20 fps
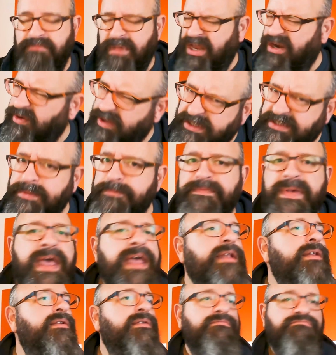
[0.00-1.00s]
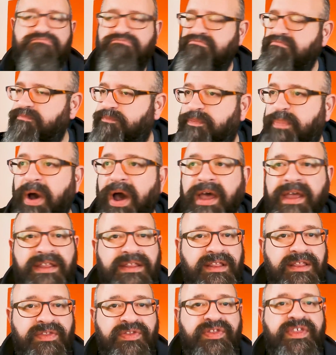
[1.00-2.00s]
I know that's a bit,
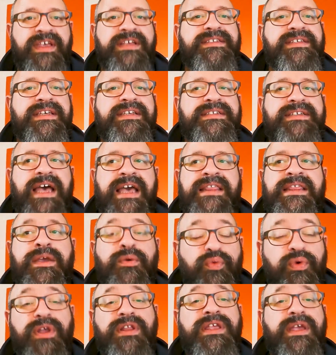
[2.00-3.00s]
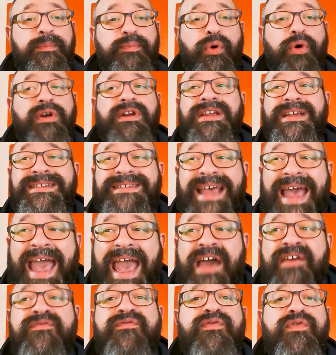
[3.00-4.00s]
but this is, I think, really important because
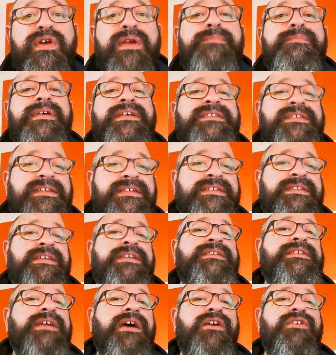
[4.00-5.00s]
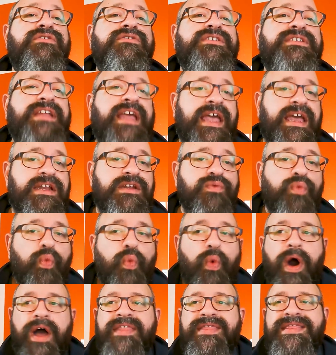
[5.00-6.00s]
every business needs to
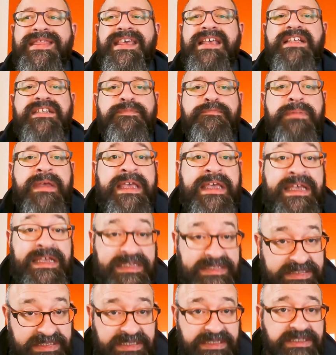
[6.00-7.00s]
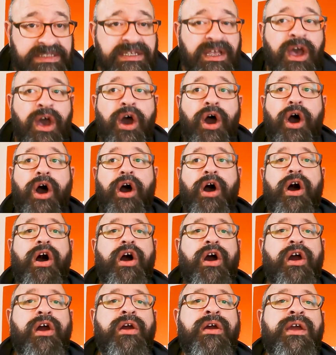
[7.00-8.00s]
understand what these pieces
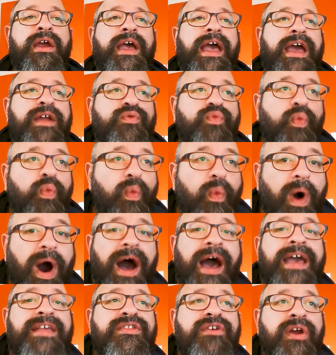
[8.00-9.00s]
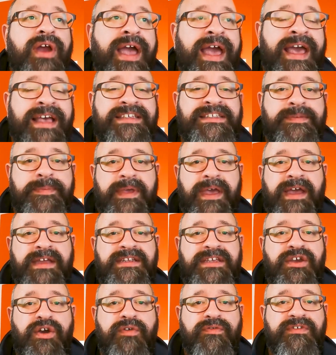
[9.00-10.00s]
are and why there has to be
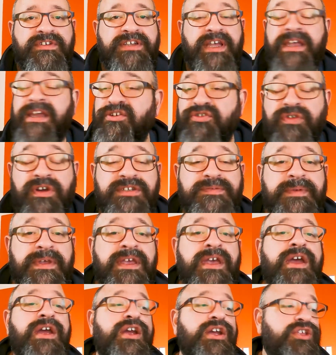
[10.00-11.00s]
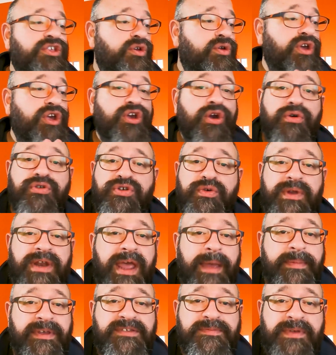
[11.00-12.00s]
IT oversight. And trust me, you can go to an
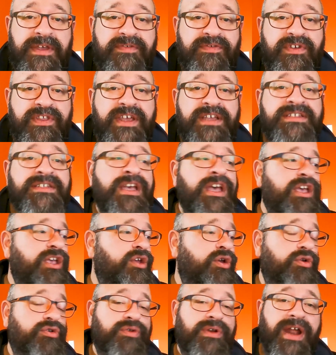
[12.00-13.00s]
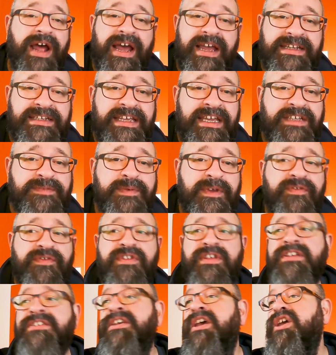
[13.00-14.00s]
MSP for this, you can go to an ITSP for
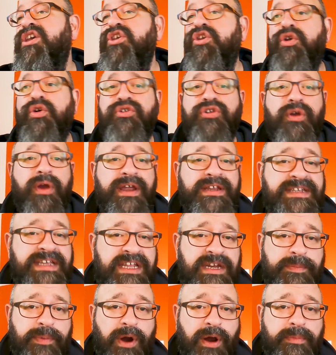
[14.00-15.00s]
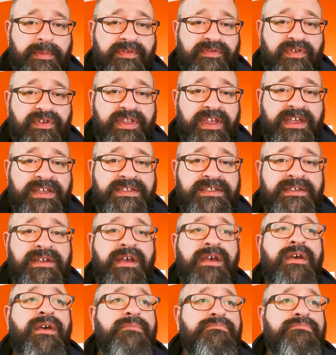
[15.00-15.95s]
this, you can go to your IT department for this.